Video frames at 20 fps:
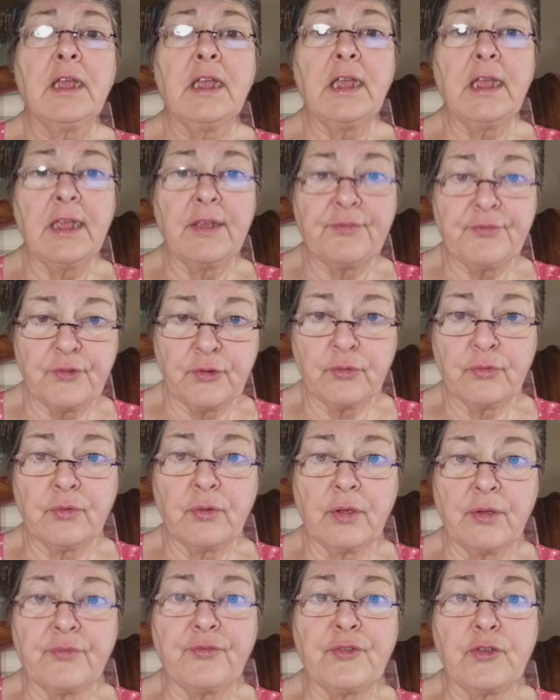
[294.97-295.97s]
if
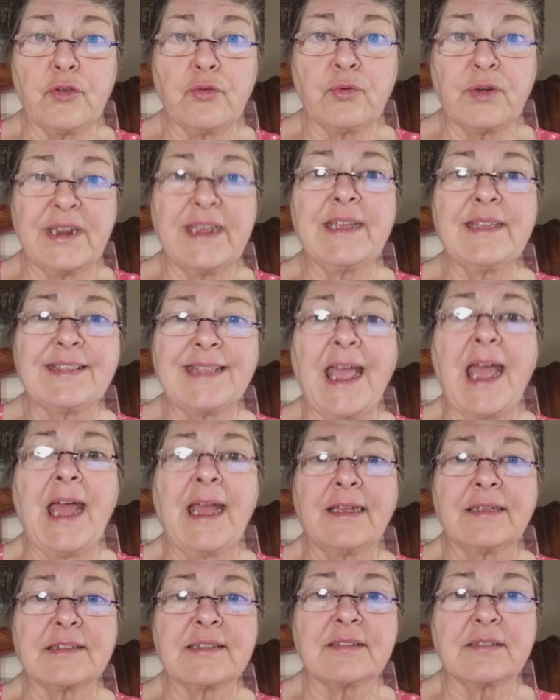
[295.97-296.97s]
you need
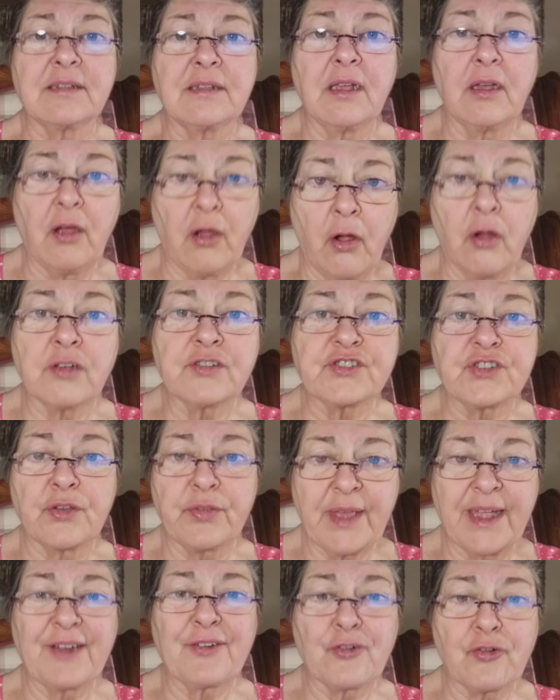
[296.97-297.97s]
that, also
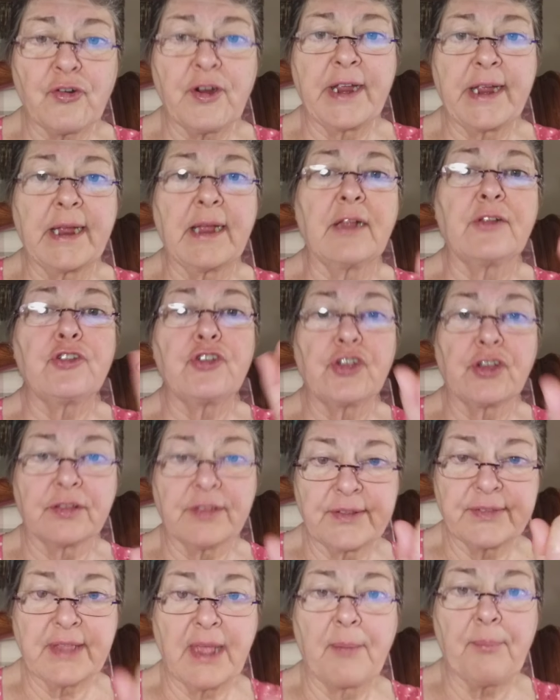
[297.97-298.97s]
that grant, and you
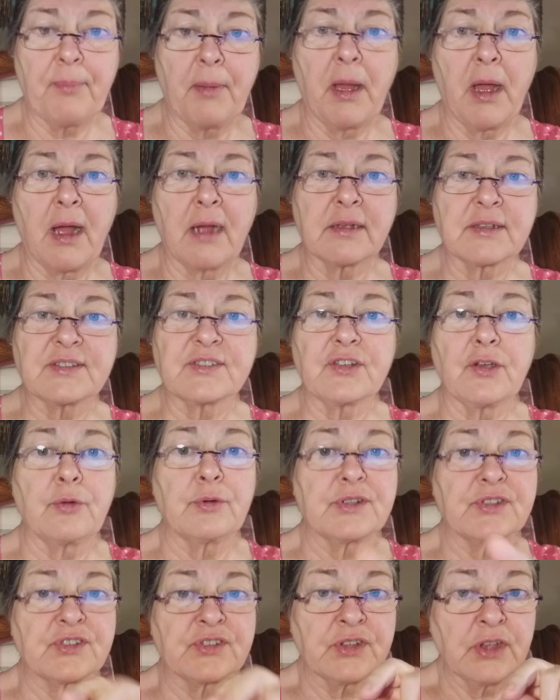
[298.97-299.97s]
click that box. So
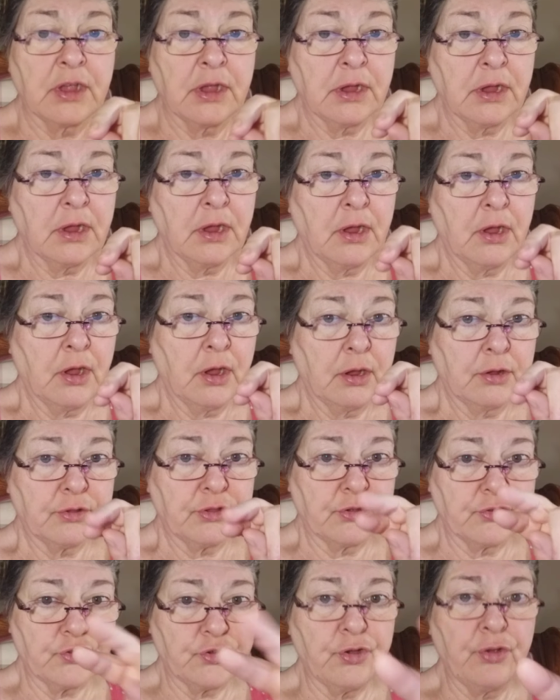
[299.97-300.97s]
it's
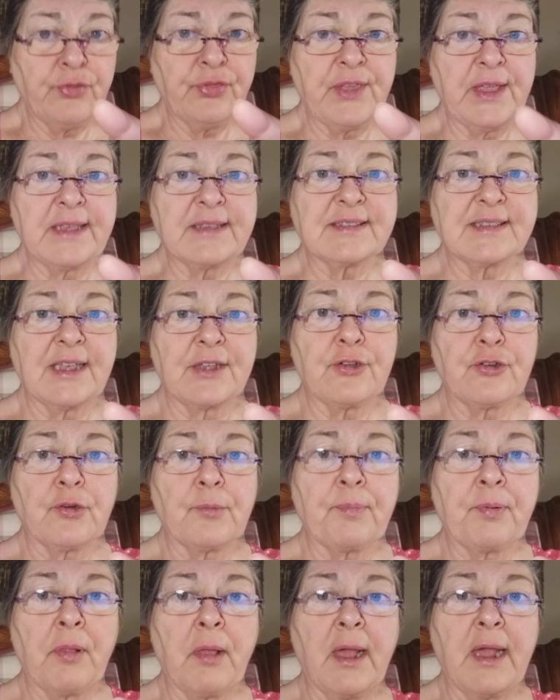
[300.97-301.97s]
the two things that you're
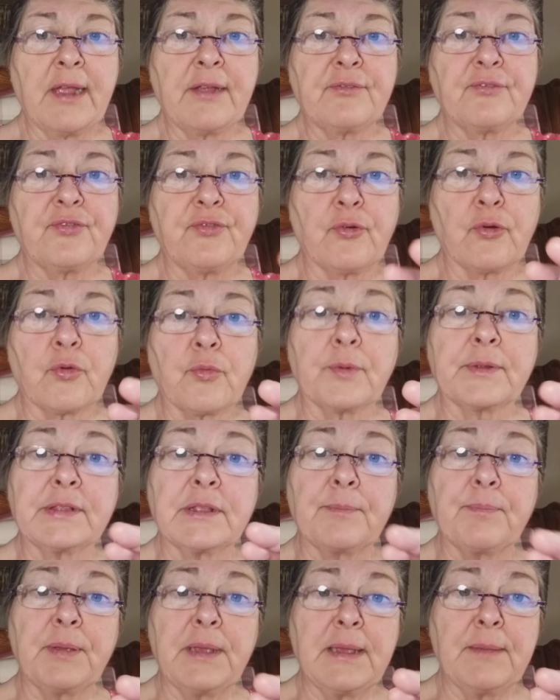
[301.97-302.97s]
applying for with the
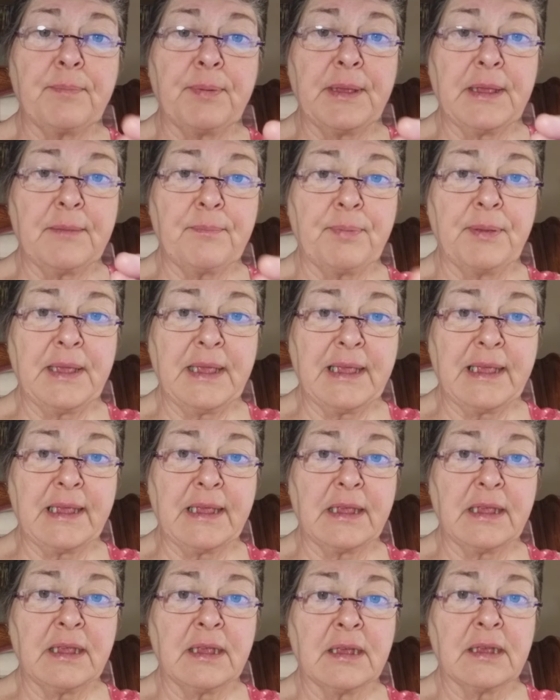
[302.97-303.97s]
PPP